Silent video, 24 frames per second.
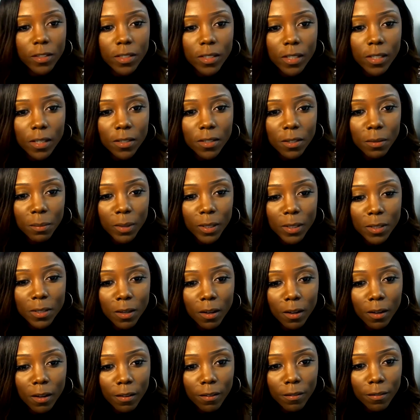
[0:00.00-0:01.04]
sentiments
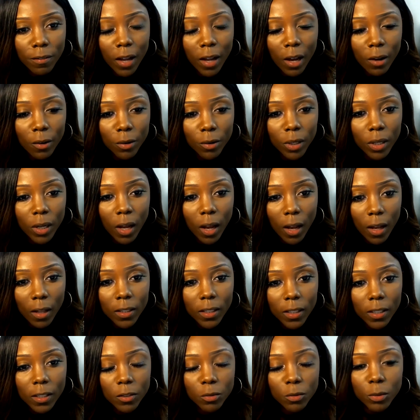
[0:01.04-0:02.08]
of our
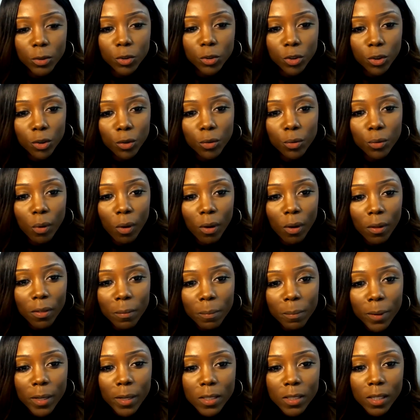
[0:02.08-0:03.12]
colleagues, wishing you all the
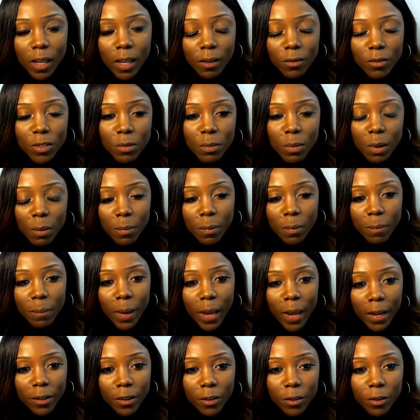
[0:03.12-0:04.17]
best, Councilmember
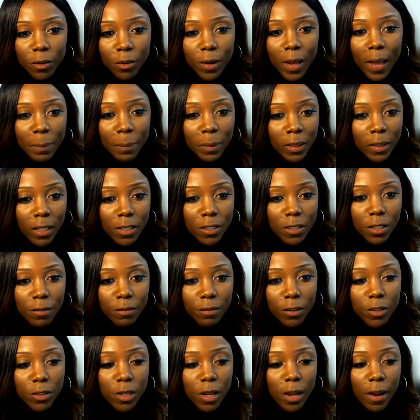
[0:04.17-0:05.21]
Matteo. Happy
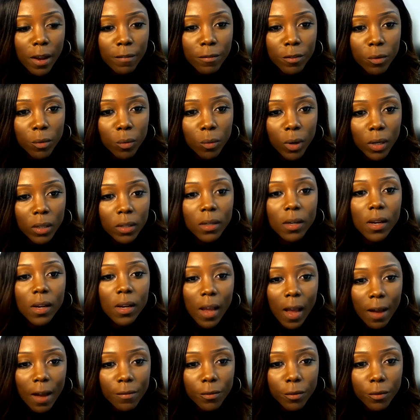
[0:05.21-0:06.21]
Thanksgiving to everyone. I